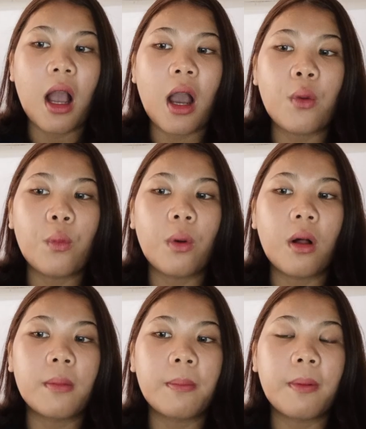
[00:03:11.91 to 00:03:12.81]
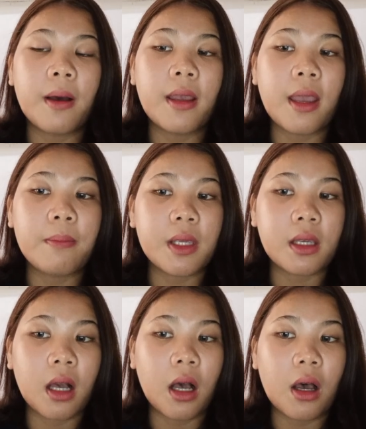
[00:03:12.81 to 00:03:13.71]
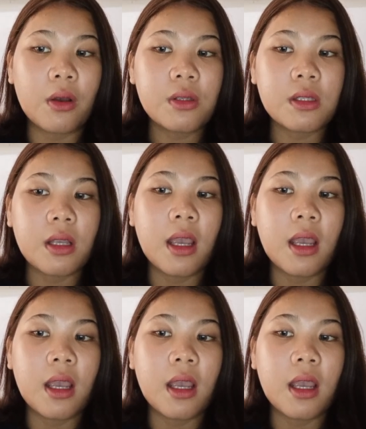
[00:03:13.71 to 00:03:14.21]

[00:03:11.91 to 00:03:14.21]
I will buy a big house